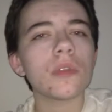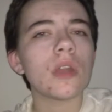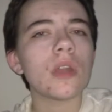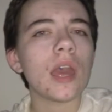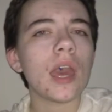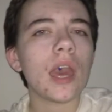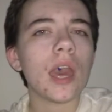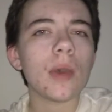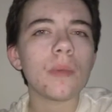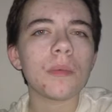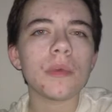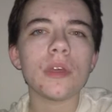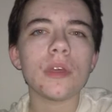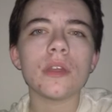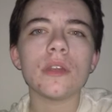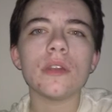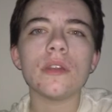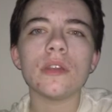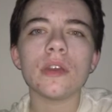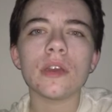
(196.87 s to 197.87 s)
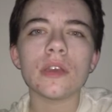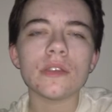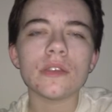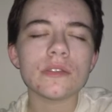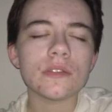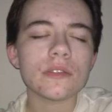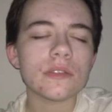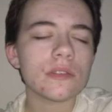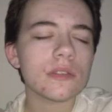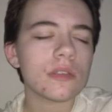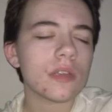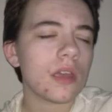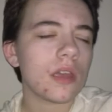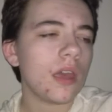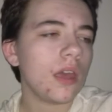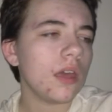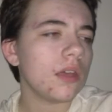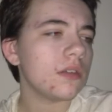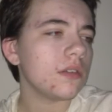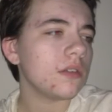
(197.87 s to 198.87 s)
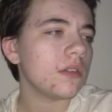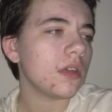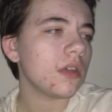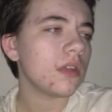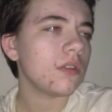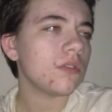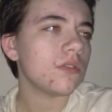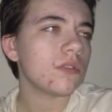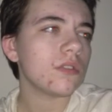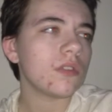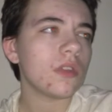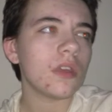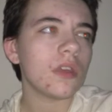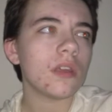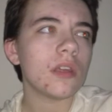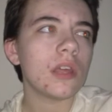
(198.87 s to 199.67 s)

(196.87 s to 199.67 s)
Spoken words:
and happy and nice and just